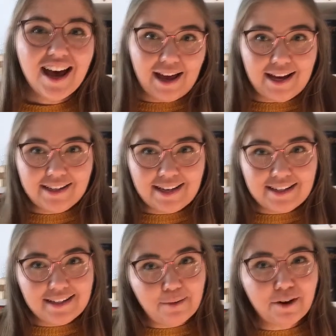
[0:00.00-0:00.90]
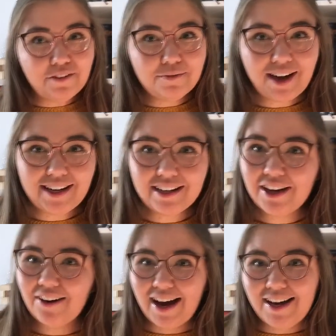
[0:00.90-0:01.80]
And as some of you might
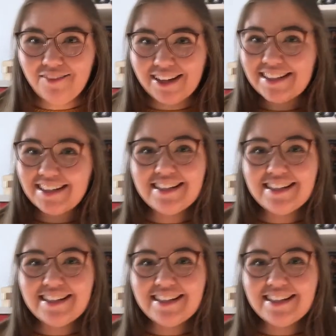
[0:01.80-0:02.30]
know, I am actually